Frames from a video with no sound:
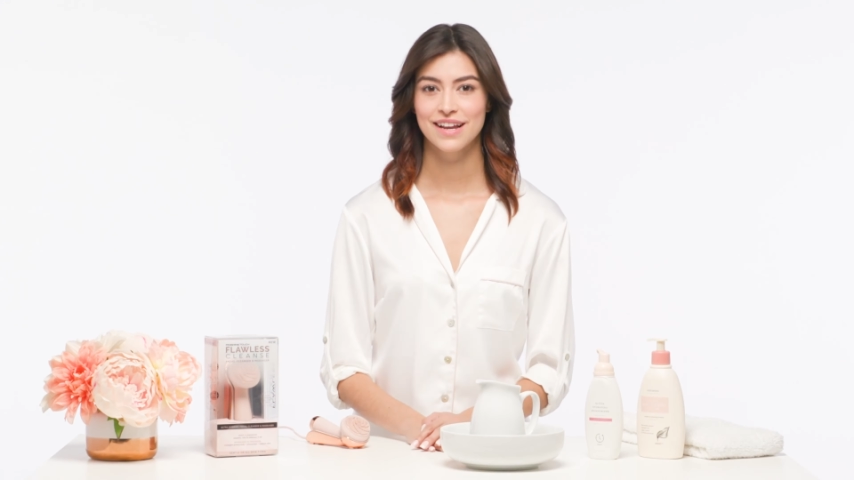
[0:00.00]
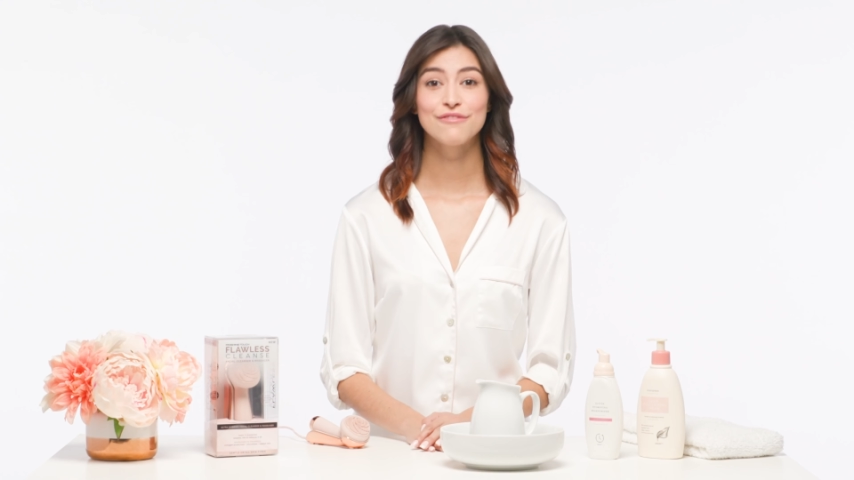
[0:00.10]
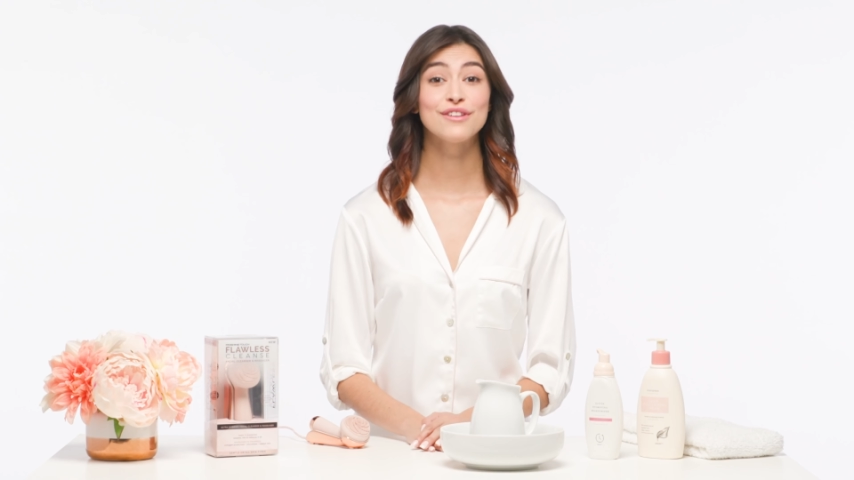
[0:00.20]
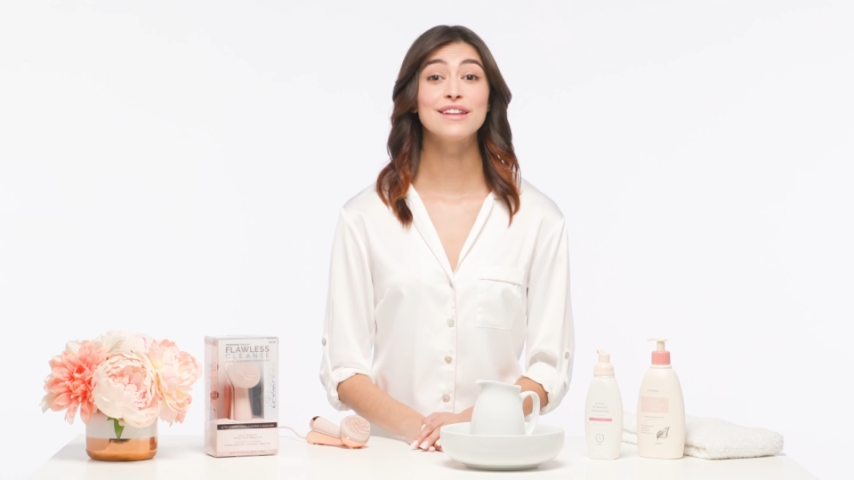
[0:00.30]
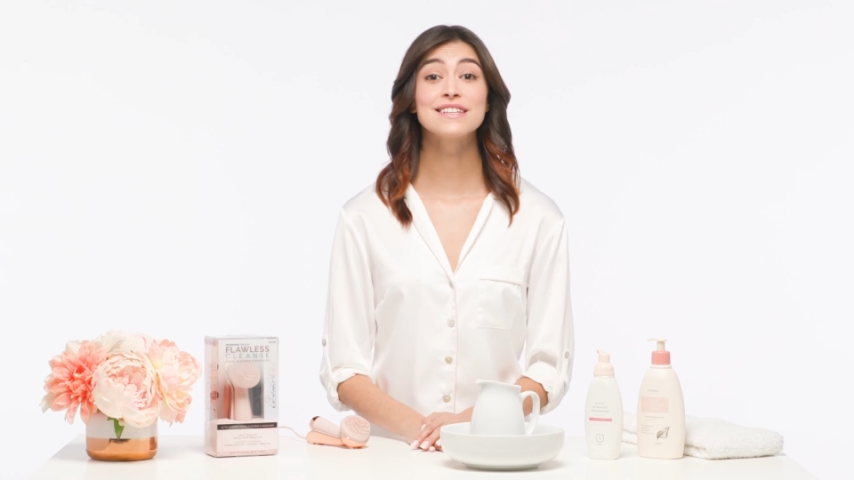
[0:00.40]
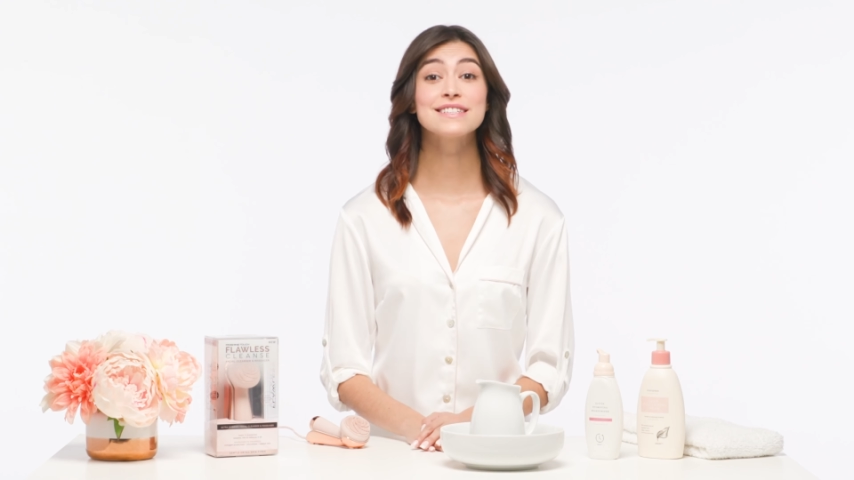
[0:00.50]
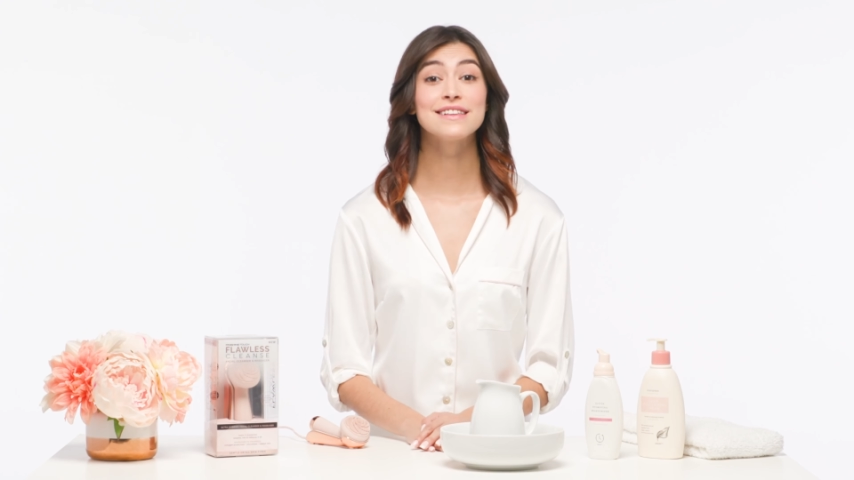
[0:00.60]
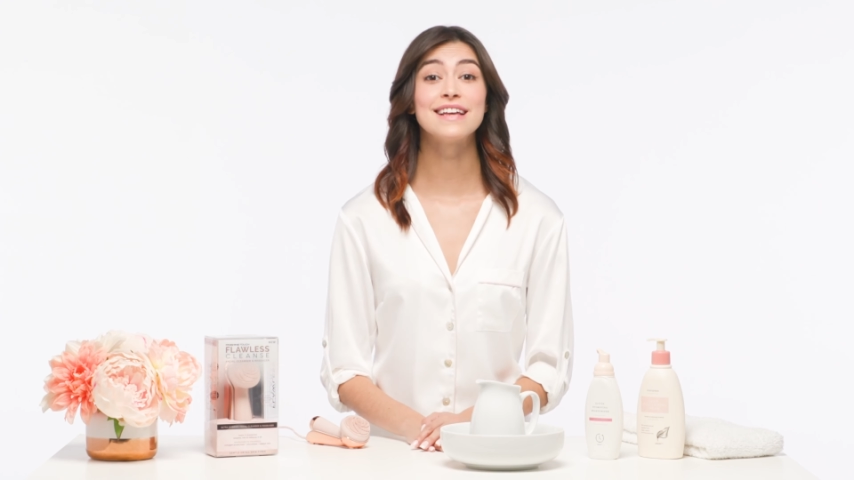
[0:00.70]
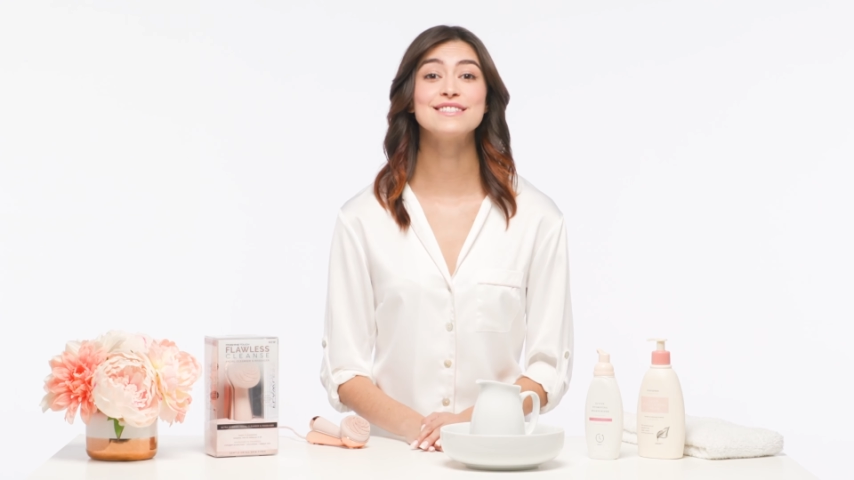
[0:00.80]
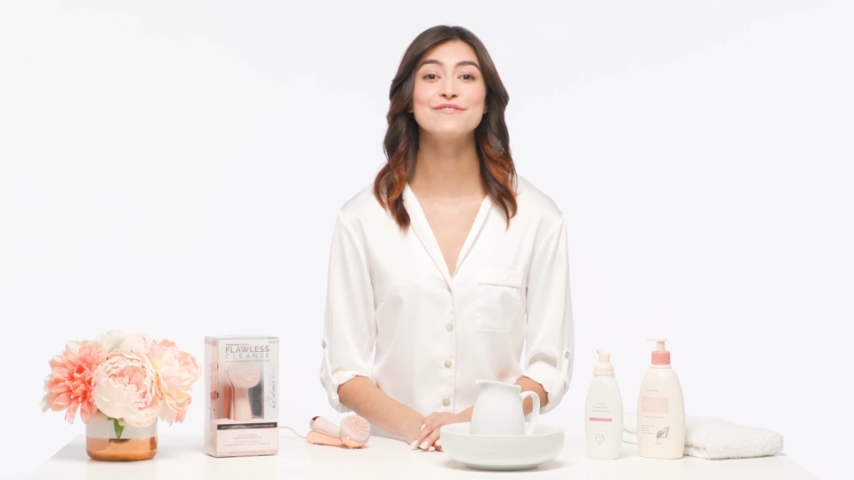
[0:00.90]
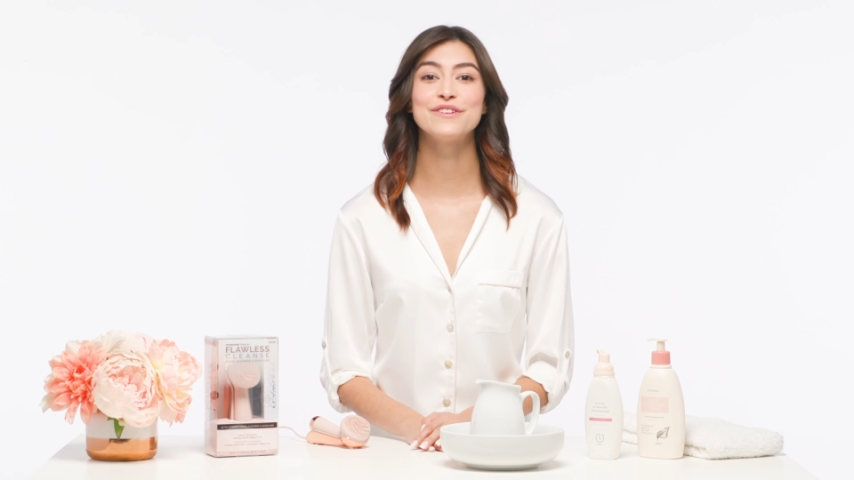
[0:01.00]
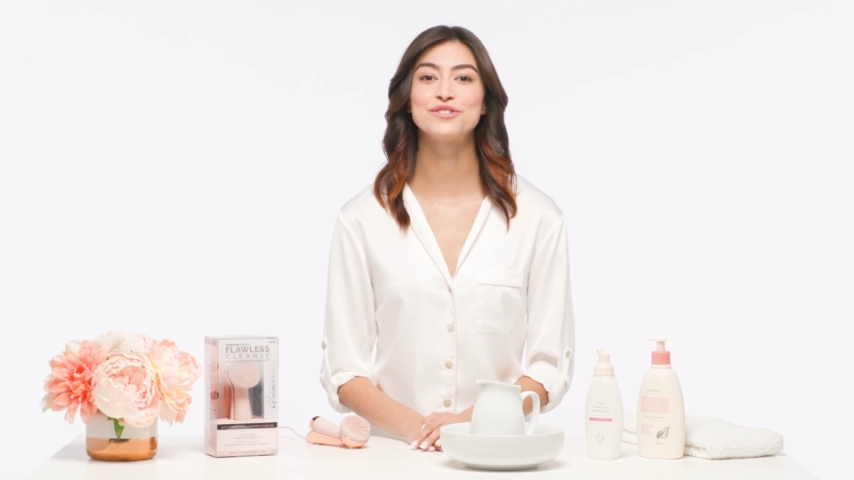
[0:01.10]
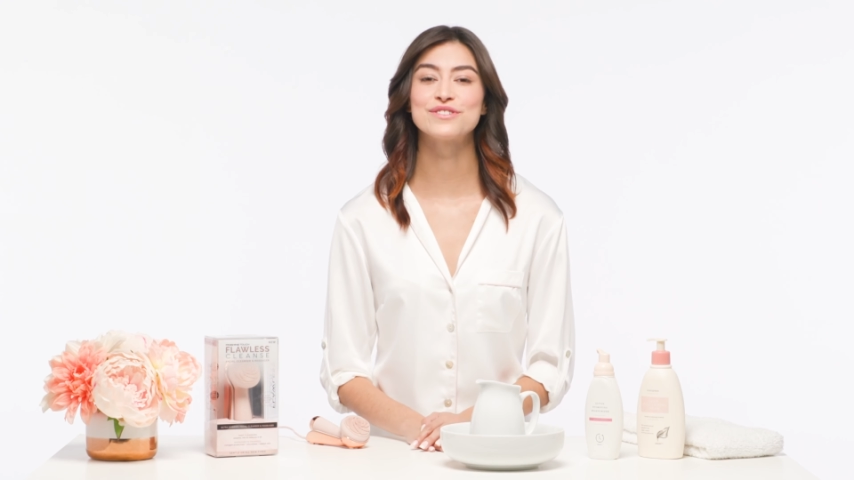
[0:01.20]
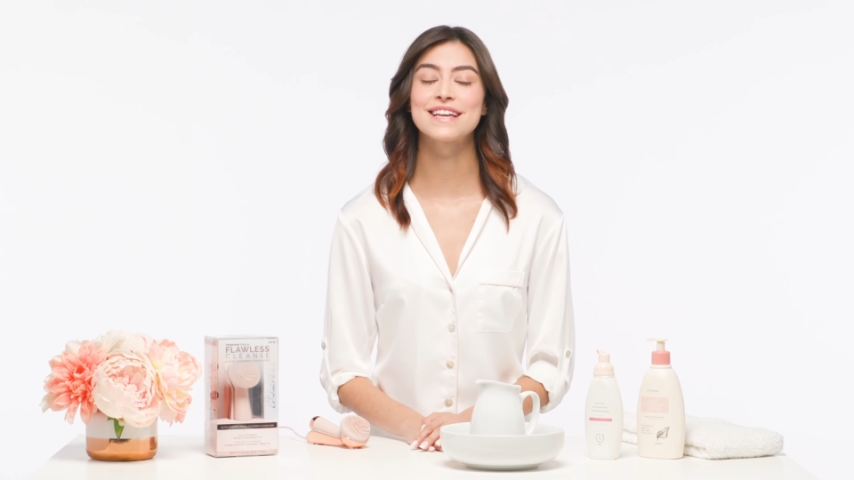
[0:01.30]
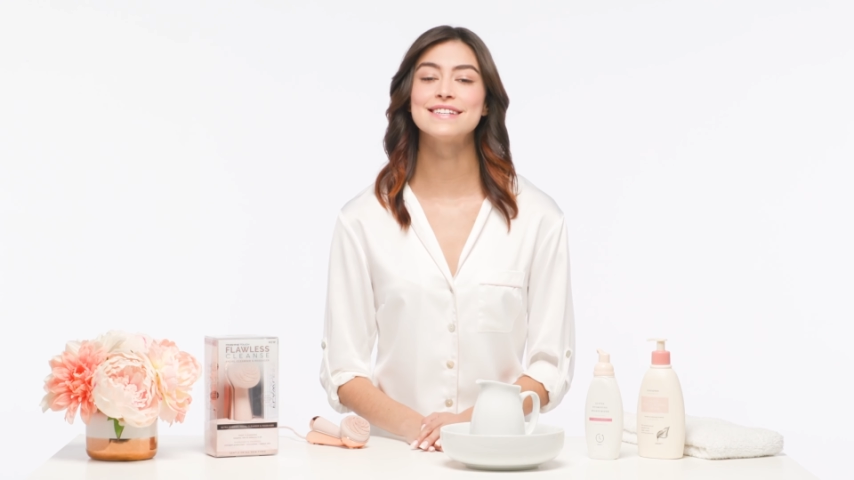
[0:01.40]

Flawless Cleanse features